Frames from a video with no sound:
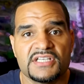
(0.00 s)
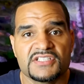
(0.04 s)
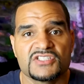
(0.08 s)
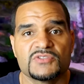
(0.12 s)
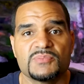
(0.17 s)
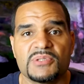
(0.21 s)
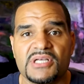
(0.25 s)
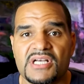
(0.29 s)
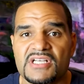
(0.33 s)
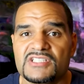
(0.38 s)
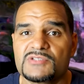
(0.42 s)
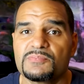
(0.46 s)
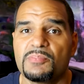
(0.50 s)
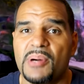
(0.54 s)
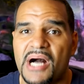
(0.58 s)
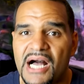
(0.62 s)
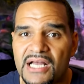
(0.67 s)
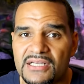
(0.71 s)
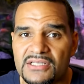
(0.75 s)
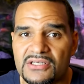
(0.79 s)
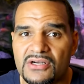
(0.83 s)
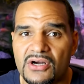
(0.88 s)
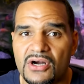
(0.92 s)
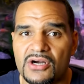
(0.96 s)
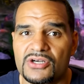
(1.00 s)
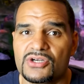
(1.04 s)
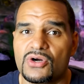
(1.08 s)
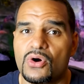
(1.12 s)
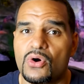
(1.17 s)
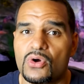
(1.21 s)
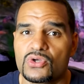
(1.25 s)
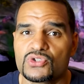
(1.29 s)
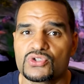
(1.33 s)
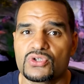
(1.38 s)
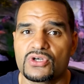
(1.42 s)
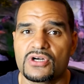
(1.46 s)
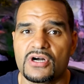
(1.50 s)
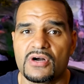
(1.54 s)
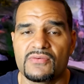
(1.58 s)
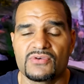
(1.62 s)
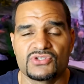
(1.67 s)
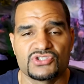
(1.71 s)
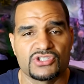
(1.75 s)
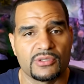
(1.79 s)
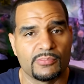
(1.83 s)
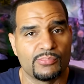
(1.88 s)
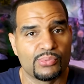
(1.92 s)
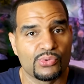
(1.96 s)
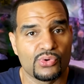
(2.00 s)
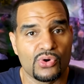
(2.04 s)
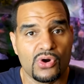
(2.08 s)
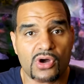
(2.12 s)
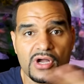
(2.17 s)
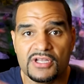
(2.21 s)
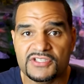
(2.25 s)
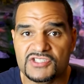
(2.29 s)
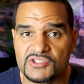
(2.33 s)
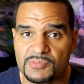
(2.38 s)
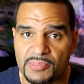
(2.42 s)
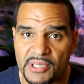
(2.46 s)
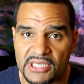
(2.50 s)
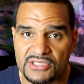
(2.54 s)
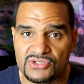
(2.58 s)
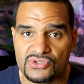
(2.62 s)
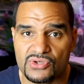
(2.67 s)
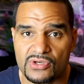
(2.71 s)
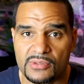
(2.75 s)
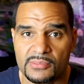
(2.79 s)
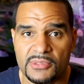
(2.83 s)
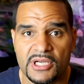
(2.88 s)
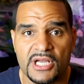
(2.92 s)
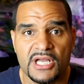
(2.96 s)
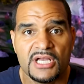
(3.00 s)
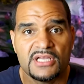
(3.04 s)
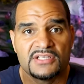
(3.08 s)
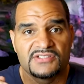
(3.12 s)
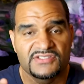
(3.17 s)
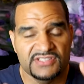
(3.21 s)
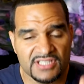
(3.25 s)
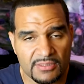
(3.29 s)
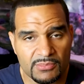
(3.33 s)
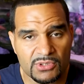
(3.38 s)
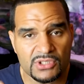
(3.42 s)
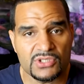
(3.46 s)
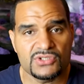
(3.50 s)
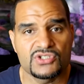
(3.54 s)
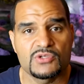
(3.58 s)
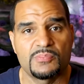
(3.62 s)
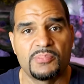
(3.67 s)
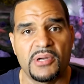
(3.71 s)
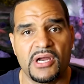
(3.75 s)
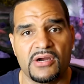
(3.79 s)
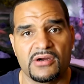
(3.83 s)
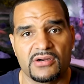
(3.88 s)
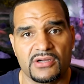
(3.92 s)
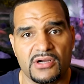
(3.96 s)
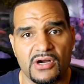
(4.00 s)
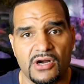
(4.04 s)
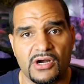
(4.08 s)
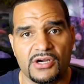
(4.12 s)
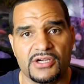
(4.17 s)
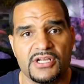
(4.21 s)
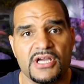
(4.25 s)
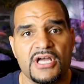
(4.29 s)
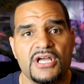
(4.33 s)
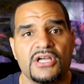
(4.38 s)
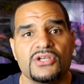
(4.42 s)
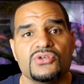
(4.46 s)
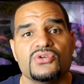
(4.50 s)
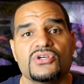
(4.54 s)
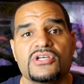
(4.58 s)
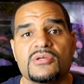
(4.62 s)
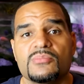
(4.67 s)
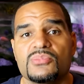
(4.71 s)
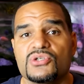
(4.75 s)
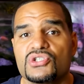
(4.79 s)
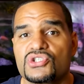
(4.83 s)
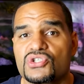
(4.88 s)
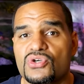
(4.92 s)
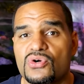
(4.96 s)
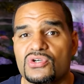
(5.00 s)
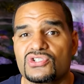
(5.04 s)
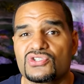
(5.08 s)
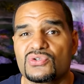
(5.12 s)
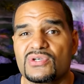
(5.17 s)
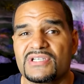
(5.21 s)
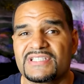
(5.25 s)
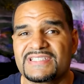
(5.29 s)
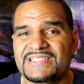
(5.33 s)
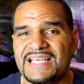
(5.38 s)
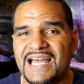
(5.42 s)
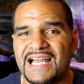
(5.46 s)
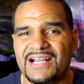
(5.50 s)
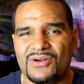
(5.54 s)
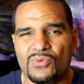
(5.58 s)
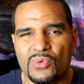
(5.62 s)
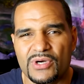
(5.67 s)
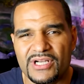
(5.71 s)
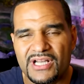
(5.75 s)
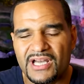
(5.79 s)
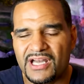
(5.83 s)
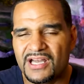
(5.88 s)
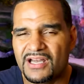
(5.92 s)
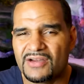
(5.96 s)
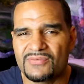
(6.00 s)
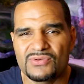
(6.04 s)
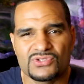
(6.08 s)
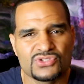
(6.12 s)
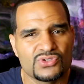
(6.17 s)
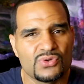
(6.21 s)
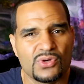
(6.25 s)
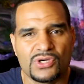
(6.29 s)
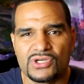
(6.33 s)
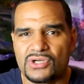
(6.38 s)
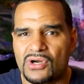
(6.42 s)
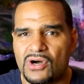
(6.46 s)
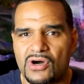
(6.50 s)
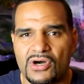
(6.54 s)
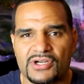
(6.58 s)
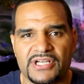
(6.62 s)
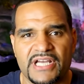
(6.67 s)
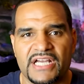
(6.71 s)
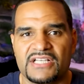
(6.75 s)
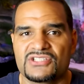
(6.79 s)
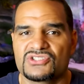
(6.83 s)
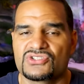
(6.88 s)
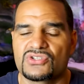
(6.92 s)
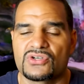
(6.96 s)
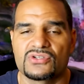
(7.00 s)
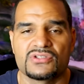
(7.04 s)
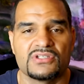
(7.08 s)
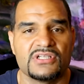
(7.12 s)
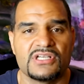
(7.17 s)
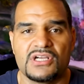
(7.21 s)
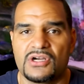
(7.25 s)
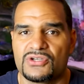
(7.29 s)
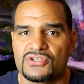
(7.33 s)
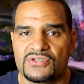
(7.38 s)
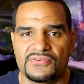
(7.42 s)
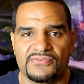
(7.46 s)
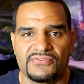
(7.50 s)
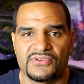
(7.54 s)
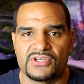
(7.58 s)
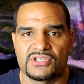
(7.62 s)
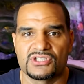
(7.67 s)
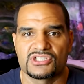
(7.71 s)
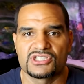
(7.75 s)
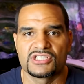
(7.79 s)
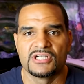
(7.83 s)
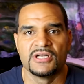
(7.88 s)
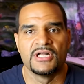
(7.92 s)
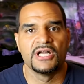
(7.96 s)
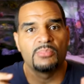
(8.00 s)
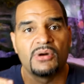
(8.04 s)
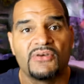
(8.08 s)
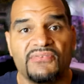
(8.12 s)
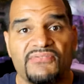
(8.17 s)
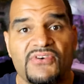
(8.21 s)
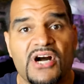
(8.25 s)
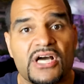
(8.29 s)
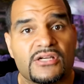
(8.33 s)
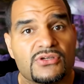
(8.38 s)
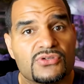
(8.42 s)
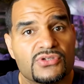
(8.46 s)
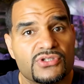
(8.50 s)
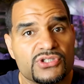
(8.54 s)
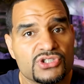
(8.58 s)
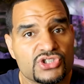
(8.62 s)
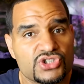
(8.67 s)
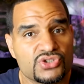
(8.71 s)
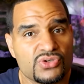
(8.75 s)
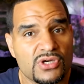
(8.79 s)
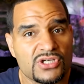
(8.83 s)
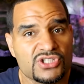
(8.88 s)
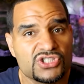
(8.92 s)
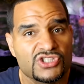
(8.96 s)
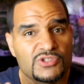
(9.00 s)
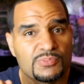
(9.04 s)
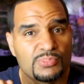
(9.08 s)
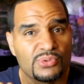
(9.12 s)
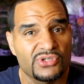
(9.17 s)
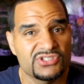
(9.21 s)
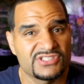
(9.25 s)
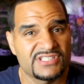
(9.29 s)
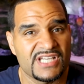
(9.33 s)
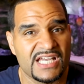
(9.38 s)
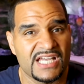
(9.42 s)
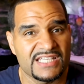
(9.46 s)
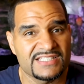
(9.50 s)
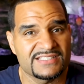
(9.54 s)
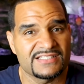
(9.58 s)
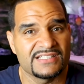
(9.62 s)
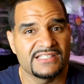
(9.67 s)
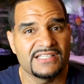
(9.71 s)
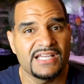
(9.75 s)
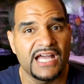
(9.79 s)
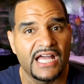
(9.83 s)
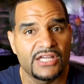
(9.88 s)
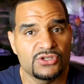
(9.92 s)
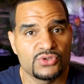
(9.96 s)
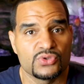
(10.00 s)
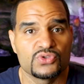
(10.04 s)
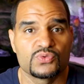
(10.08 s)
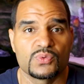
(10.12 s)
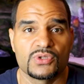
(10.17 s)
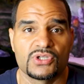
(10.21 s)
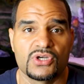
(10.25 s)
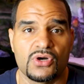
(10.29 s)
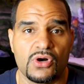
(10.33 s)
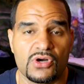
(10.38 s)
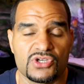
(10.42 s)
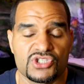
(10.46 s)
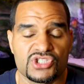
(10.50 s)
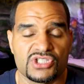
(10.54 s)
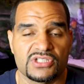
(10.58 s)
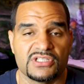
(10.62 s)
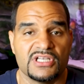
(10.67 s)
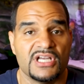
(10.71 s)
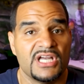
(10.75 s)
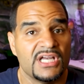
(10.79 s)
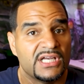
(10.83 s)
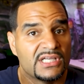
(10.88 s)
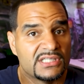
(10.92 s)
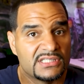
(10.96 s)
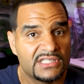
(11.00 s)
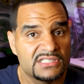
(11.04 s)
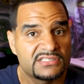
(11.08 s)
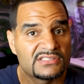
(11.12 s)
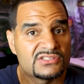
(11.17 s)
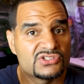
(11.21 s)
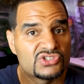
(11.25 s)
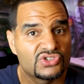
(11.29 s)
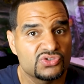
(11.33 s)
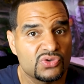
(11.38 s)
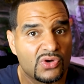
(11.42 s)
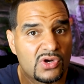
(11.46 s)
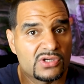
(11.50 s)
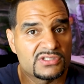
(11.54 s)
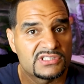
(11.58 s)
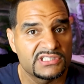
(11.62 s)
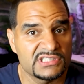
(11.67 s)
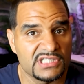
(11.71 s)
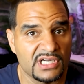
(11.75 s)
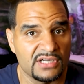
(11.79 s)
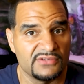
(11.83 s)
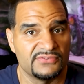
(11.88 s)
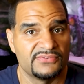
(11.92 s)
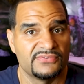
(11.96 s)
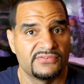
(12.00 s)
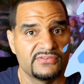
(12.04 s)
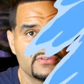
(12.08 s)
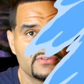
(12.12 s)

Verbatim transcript: This is because Polyguard also covers a broad spectrum similar to ParaGuard. You can be sure to attack whatever's going on externally on your fish, but follow the instructions precisely and use with caution. This is strong stuff.